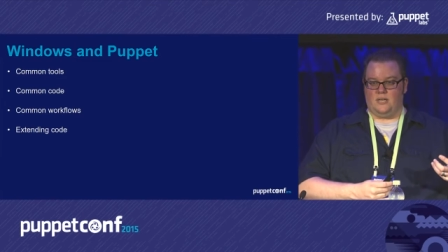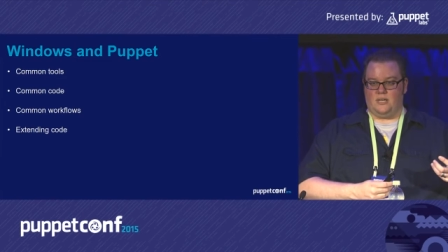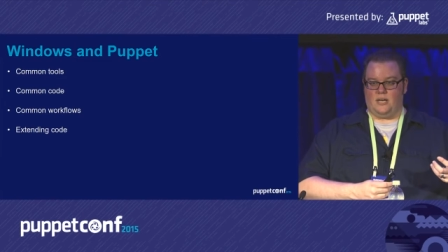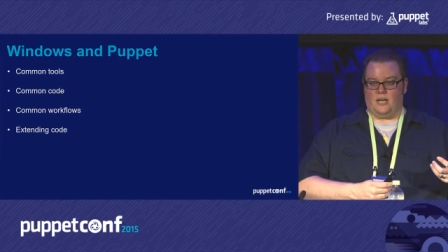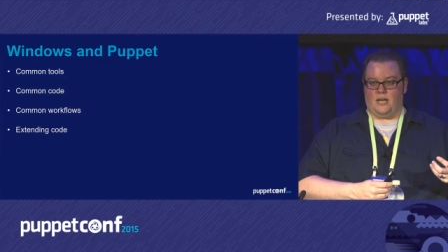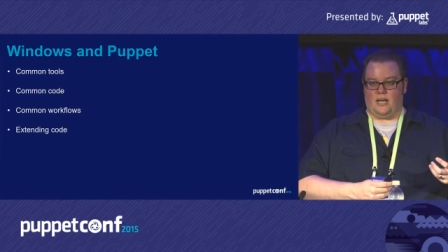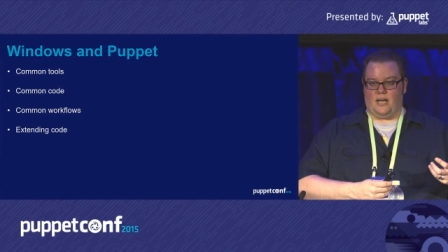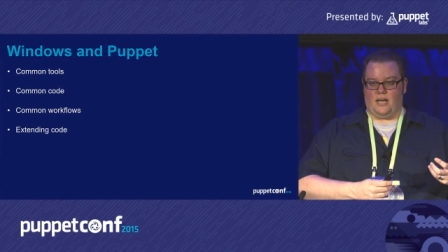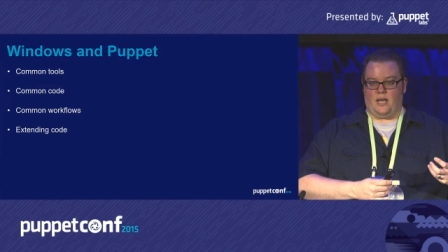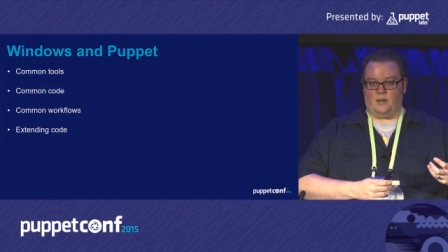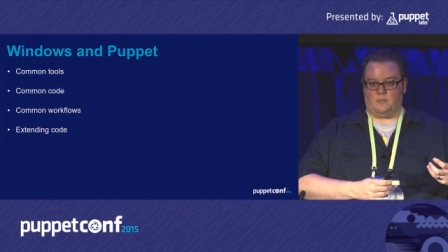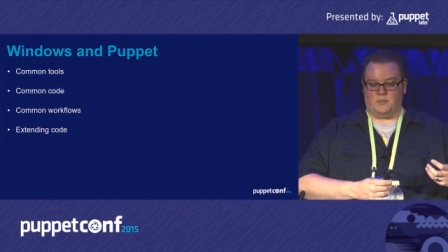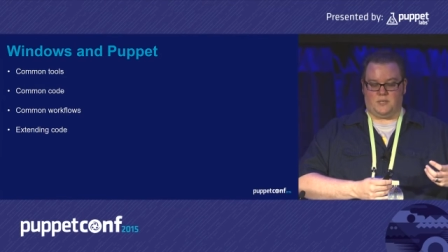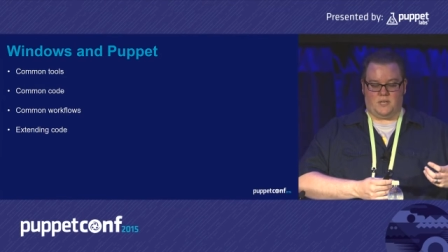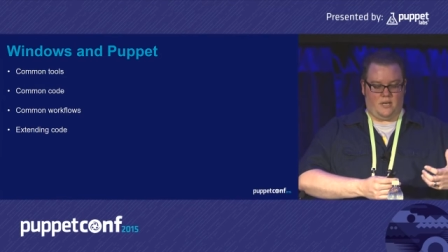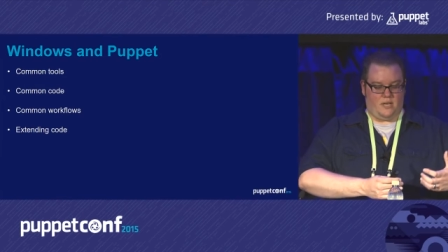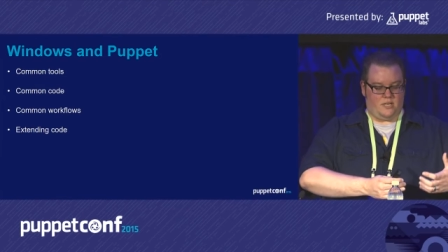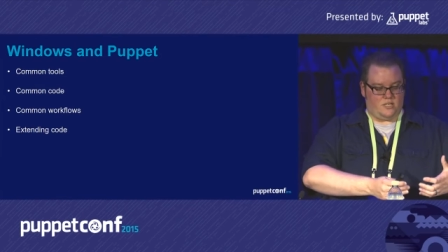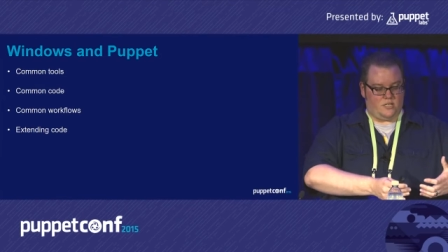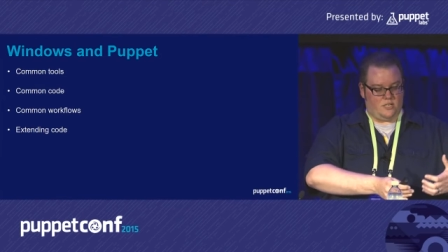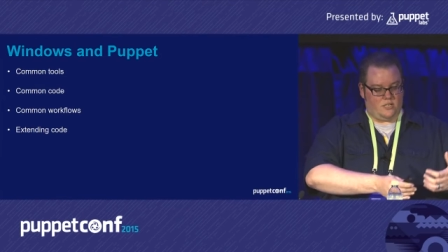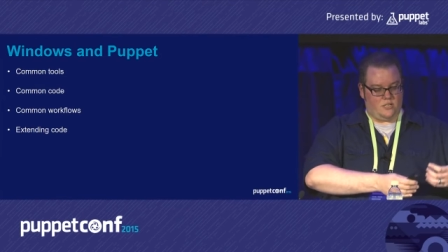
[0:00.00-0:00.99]
uh,
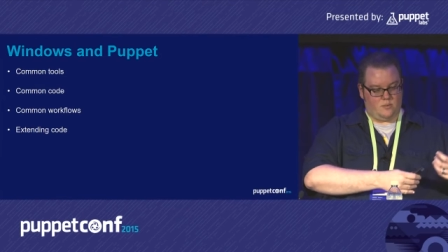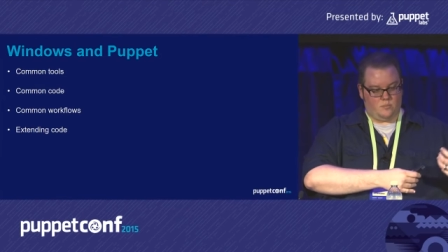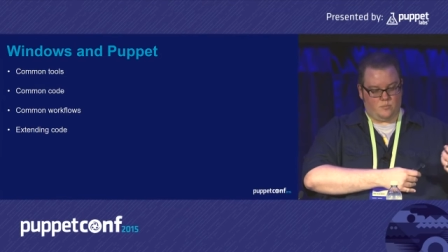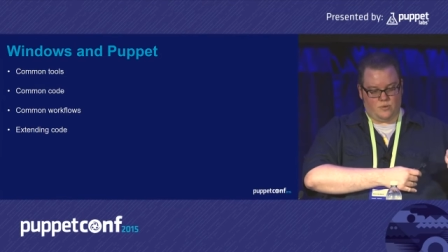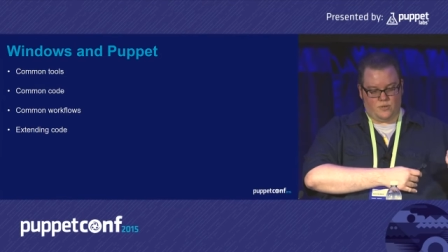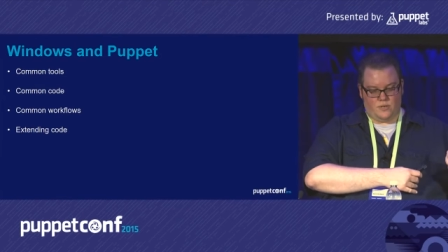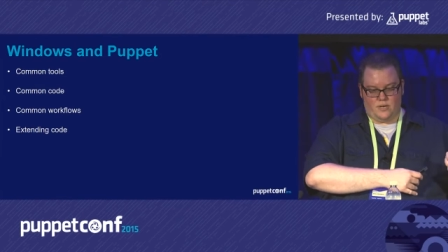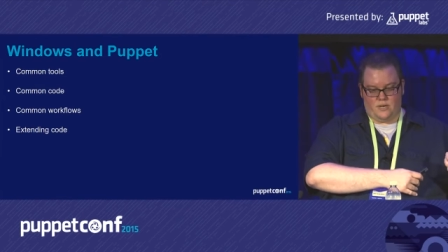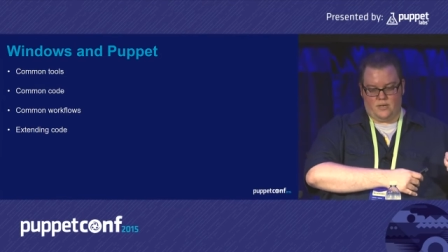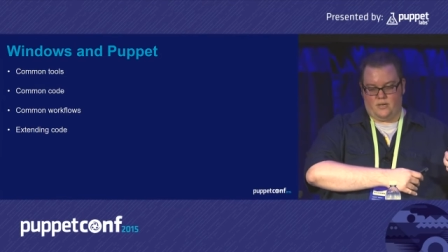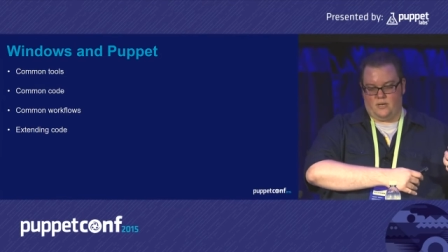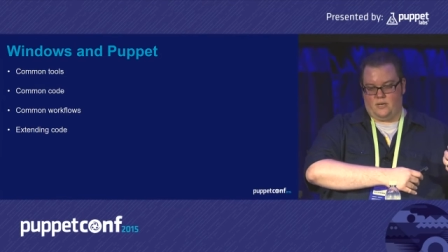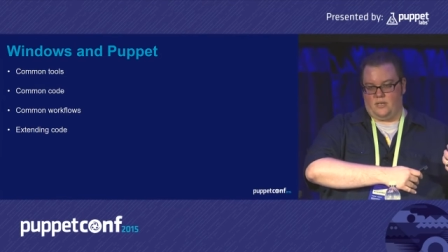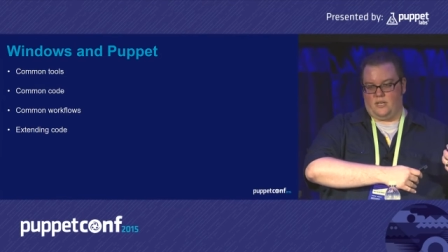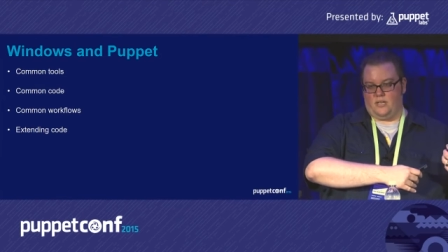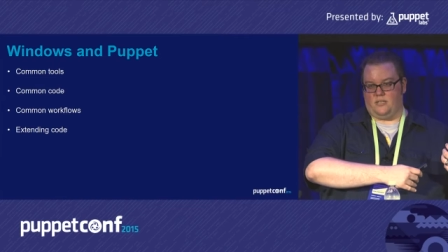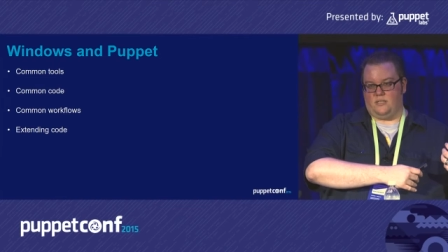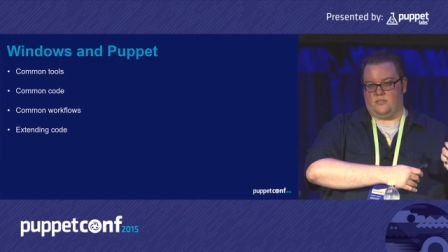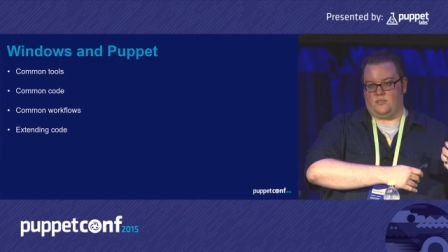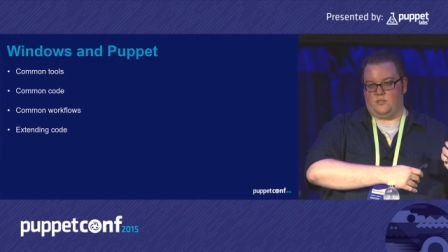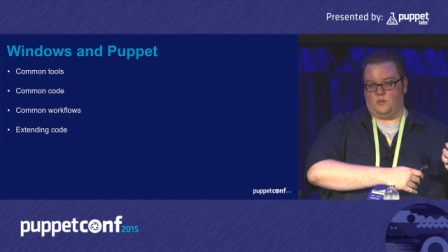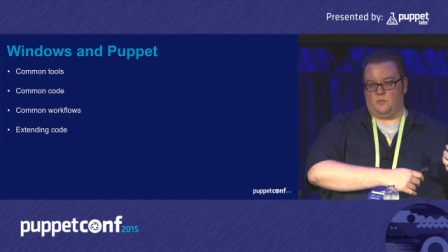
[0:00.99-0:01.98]
application, put it
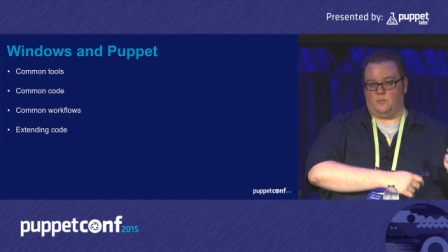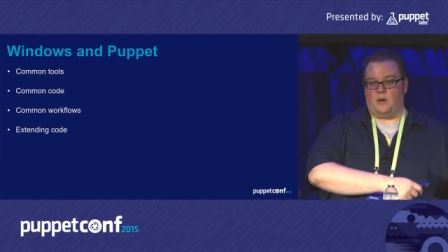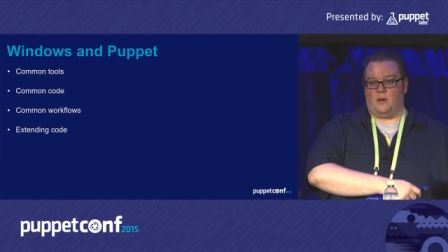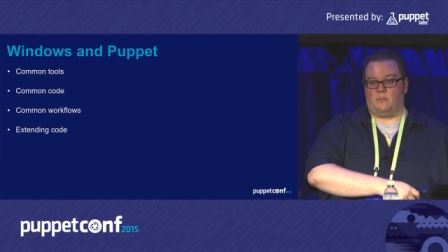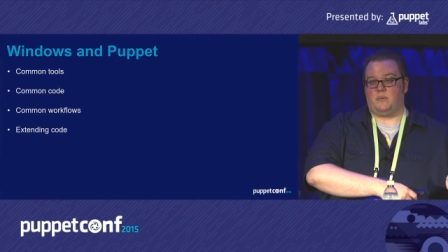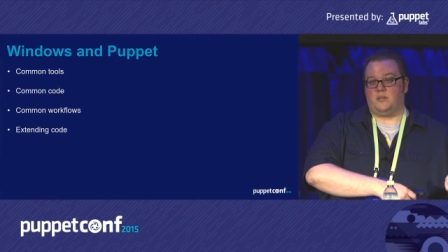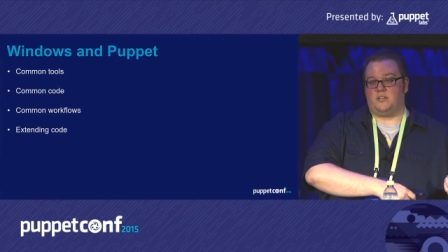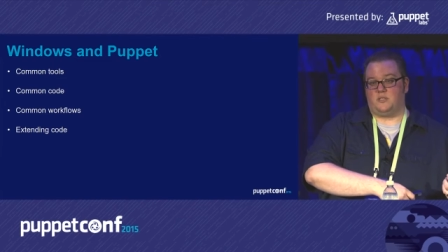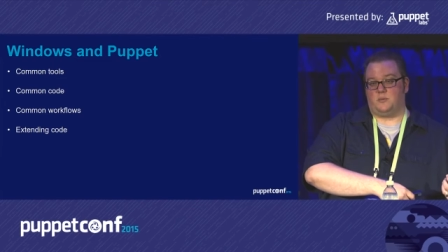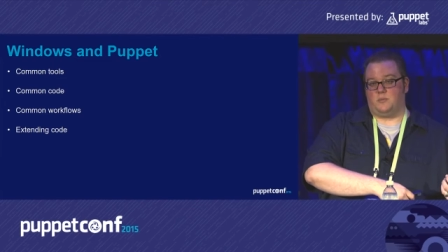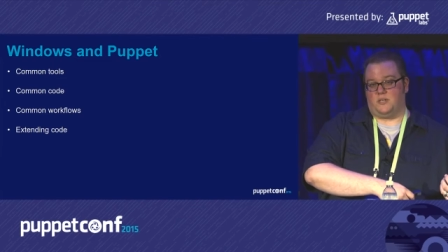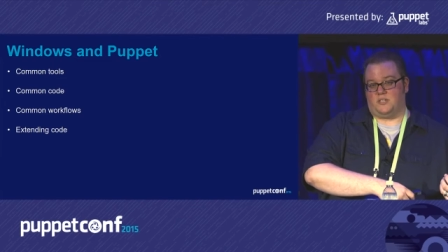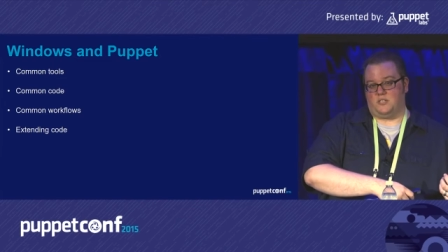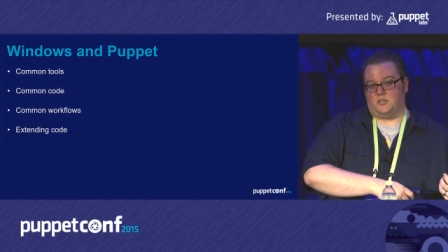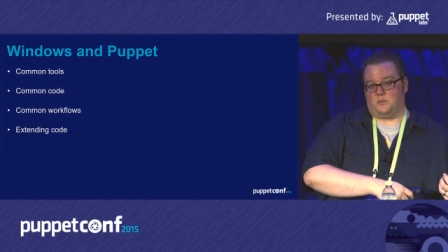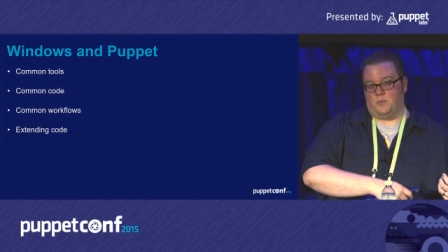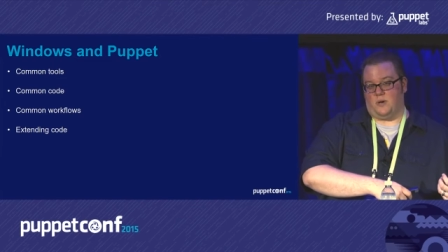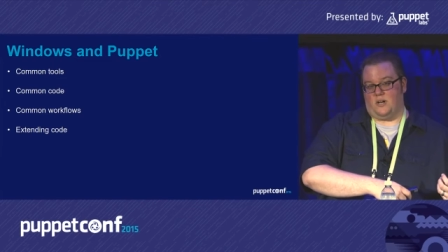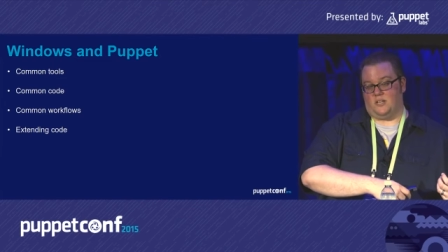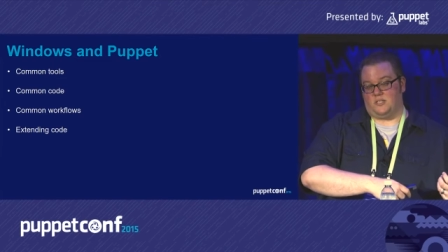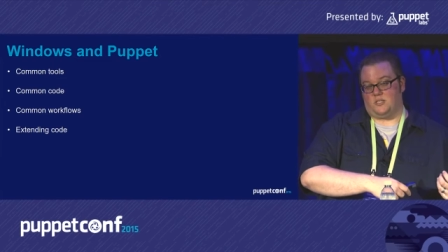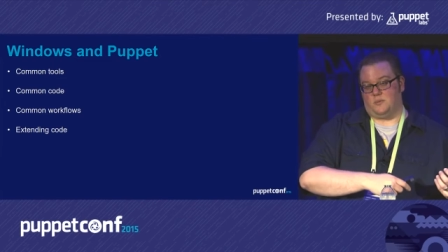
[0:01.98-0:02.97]
into Puppet as much
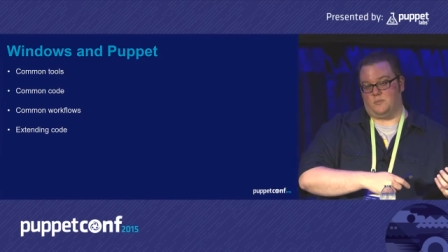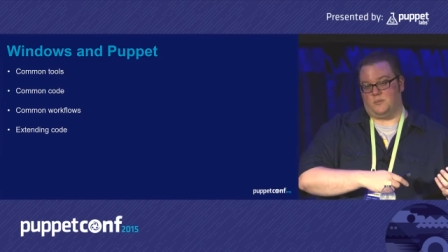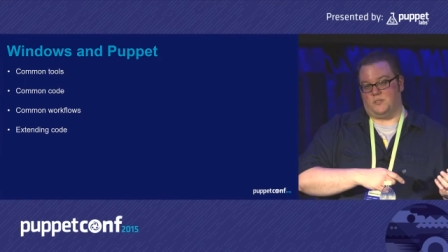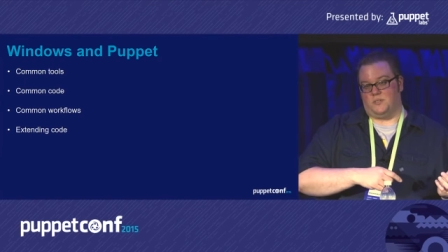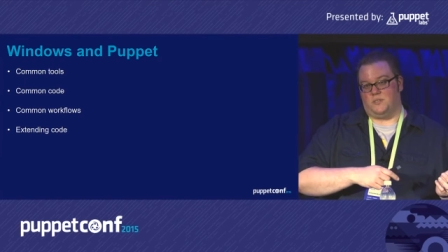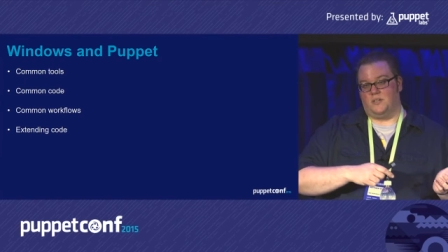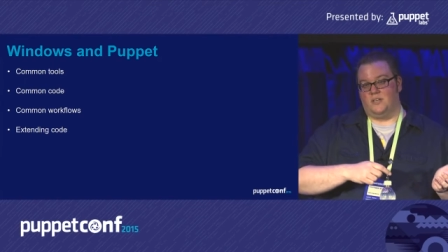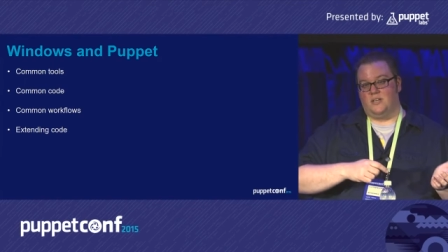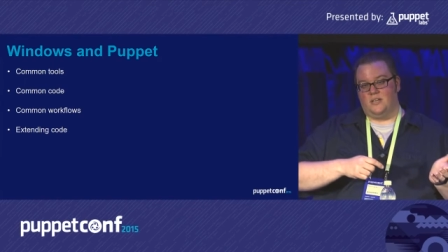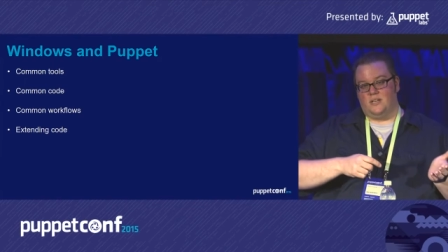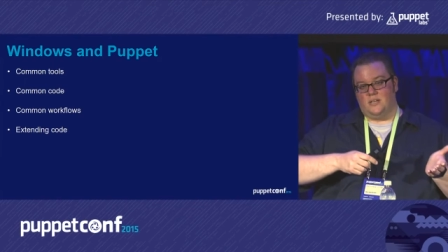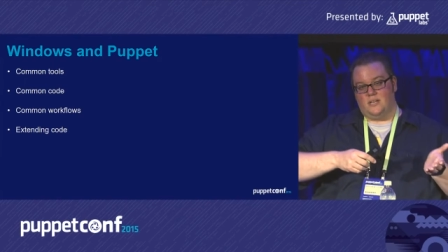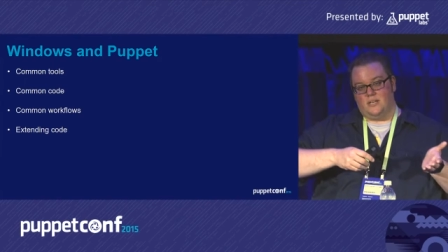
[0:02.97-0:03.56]
as possible,